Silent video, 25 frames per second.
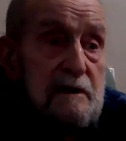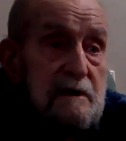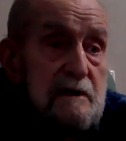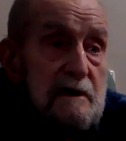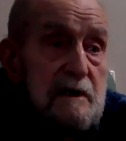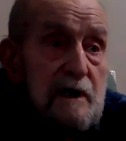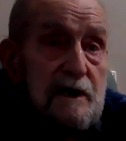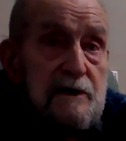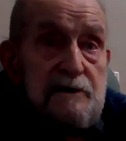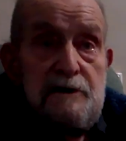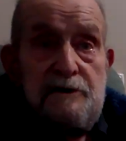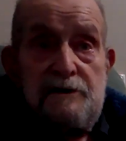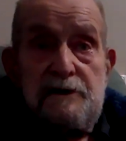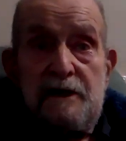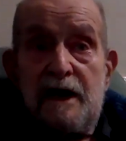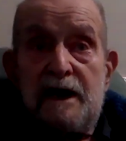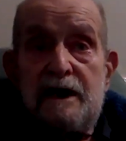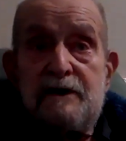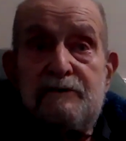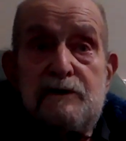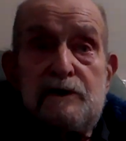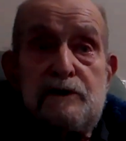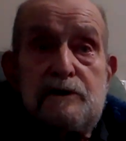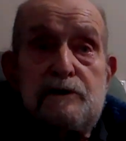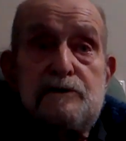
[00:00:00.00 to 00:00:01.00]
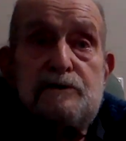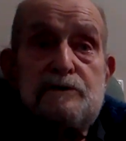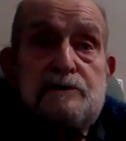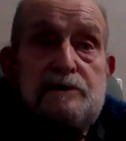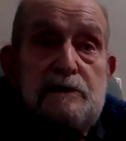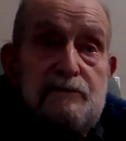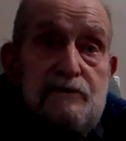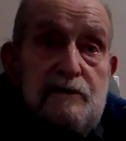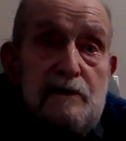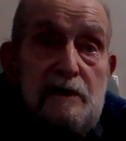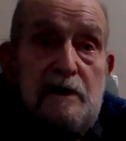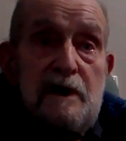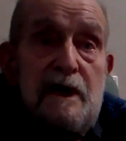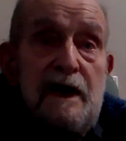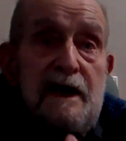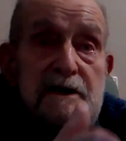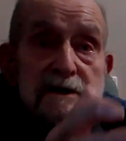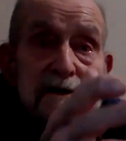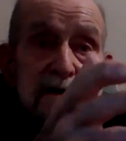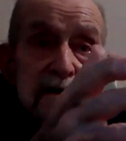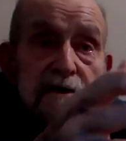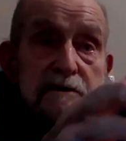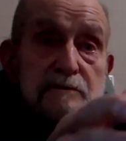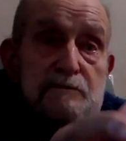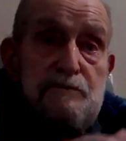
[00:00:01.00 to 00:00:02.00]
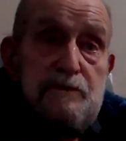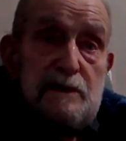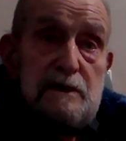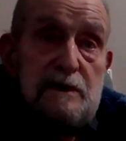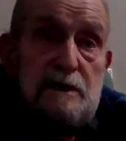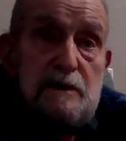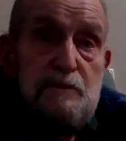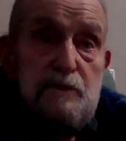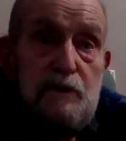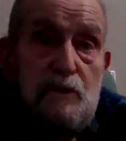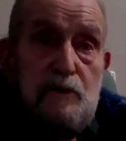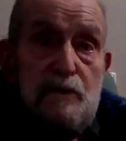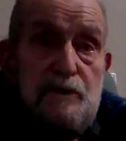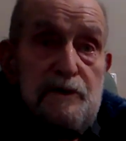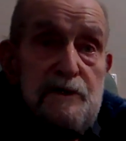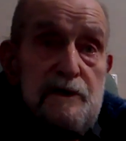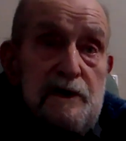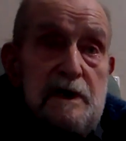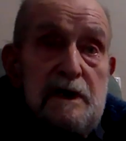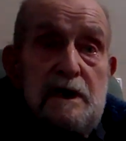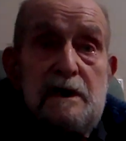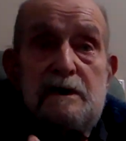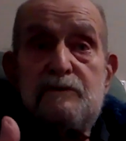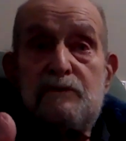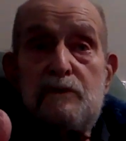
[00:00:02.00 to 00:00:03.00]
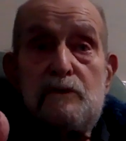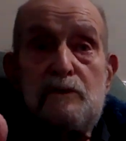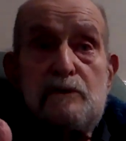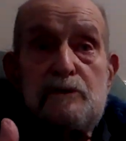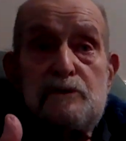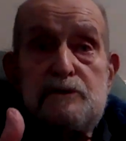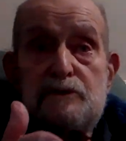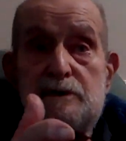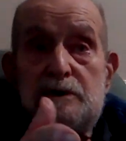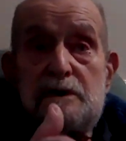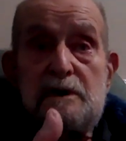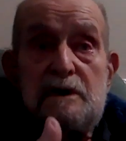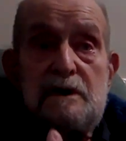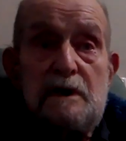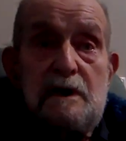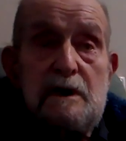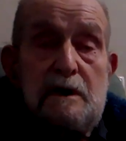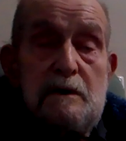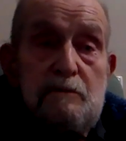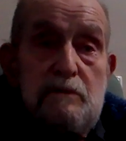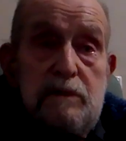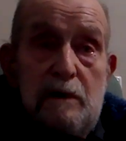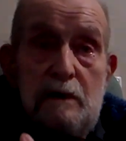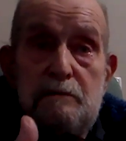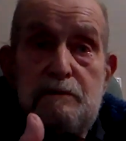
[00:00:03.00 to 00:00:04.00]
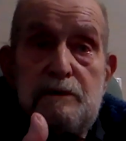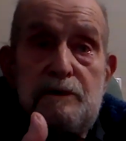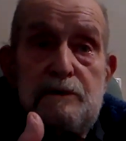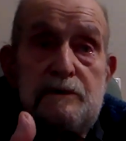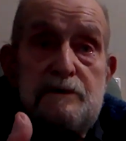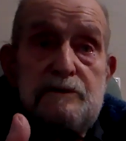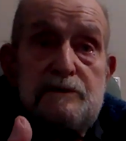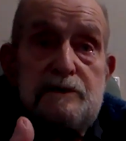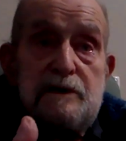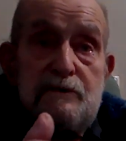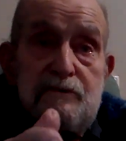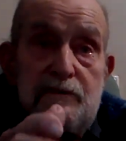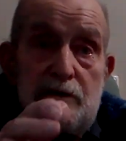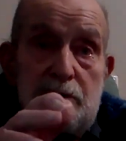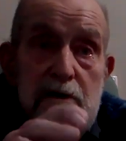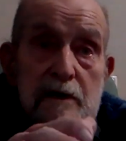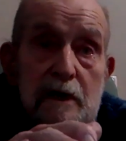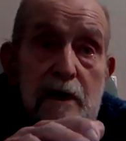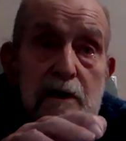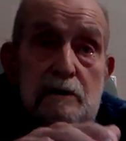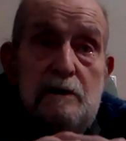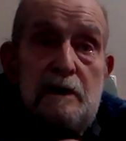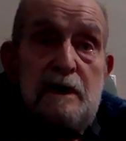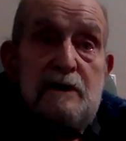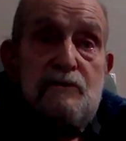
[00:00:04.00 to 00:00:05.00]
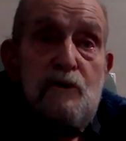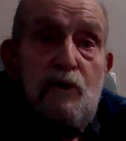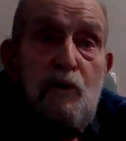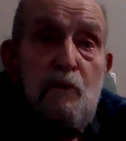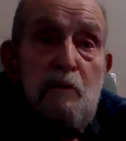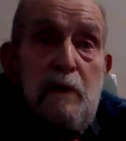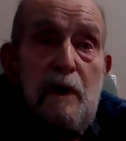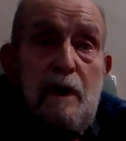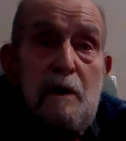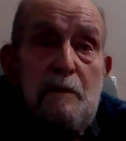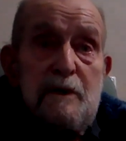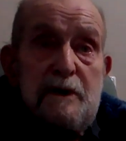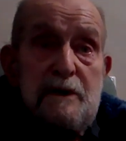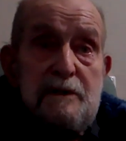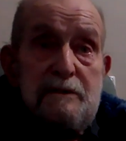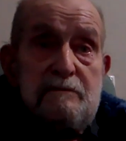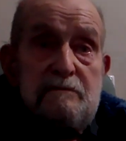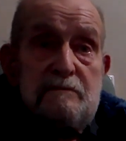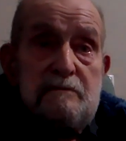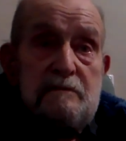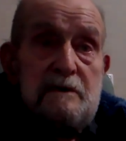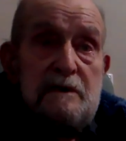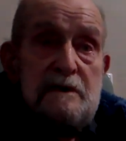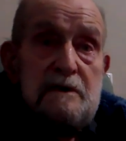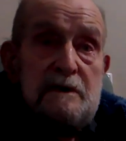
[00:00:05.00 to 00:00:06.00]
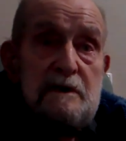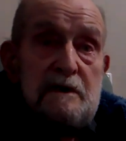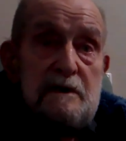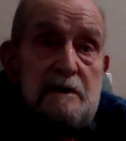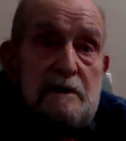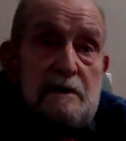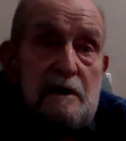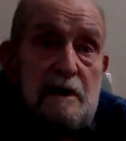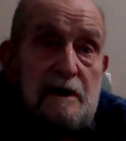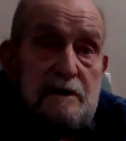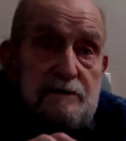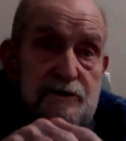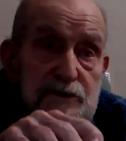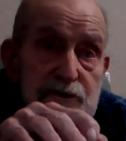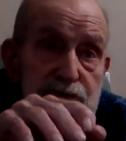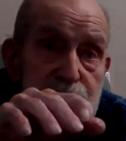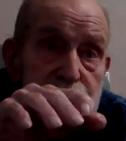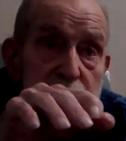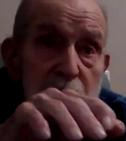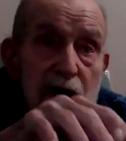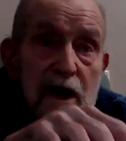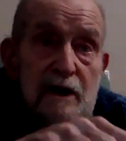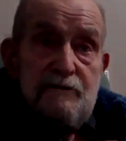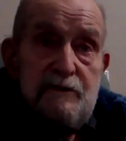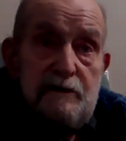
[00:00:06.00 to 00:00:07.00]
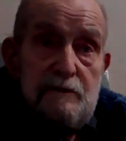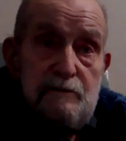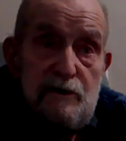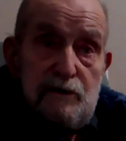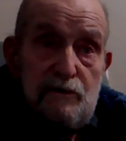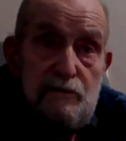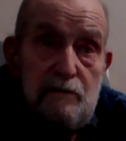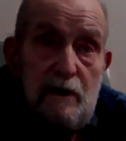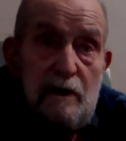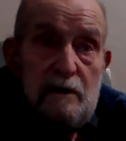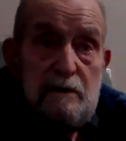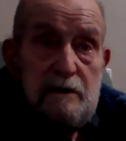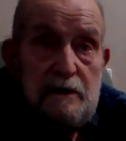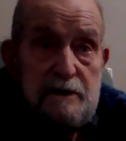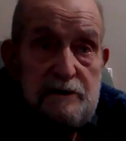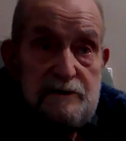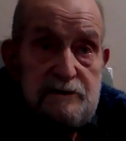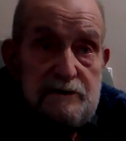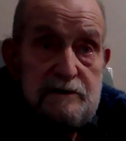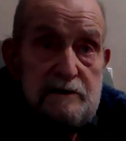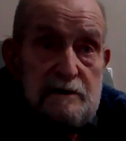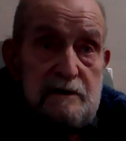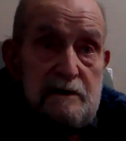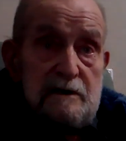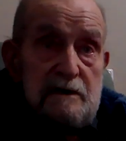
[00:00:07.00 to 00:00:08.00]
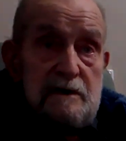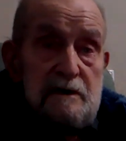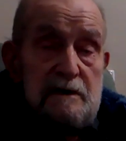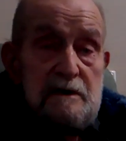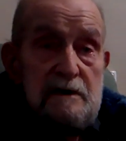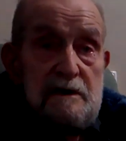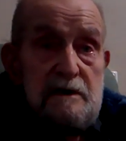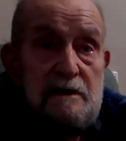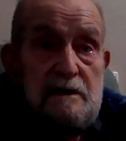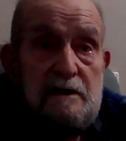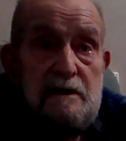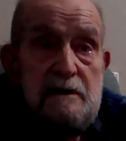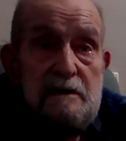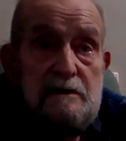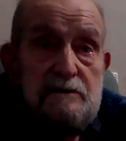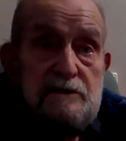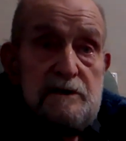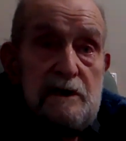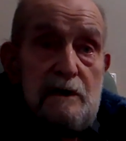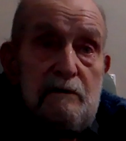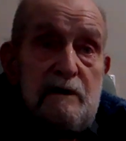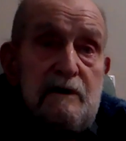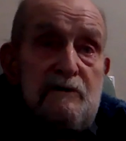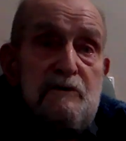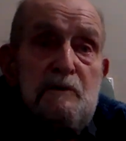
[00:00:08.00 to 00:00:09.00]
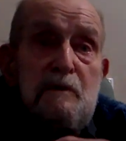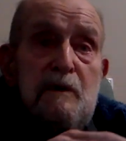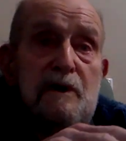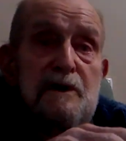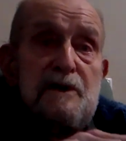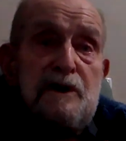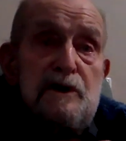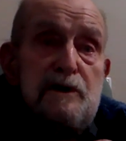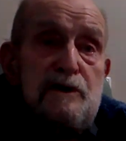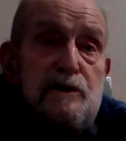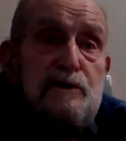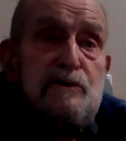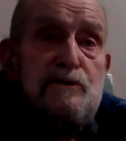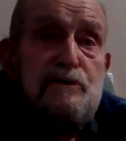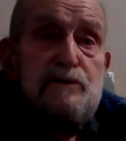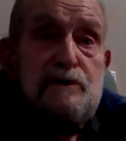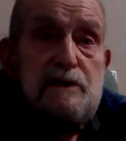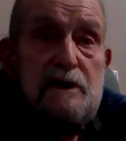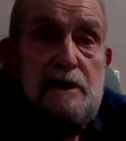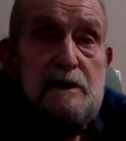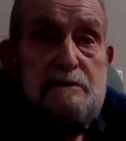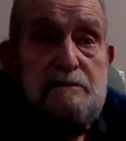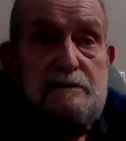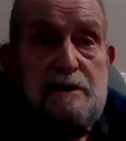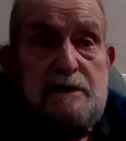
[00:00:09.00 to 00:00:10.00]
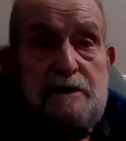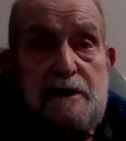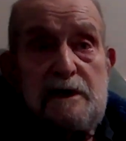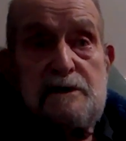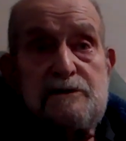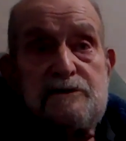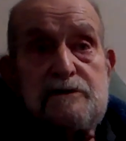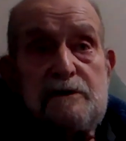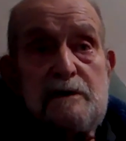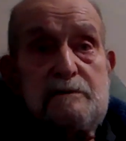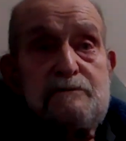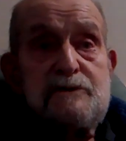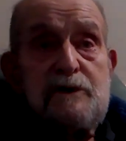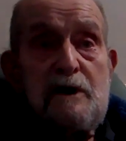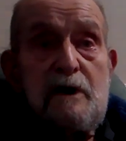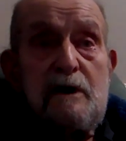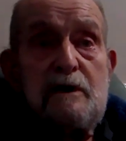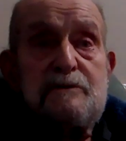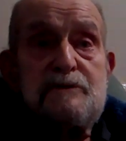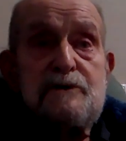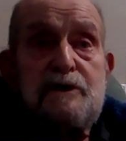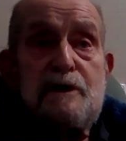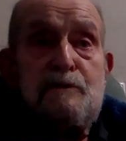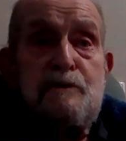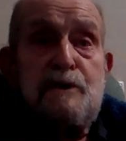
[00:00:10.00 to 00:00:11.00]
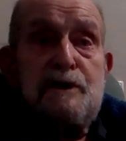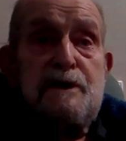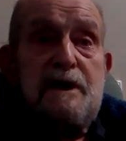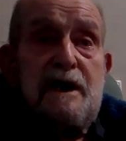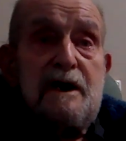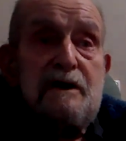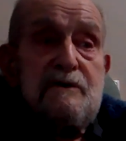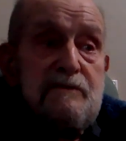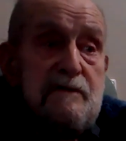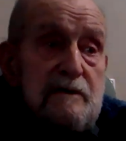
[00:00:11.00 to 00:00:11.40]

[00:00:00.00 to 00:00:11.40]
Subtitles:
and the navy used it for landing people, and the air force probably used it for low-level bombing and strafing with rockets. So everybody used it, and then sometimes they would have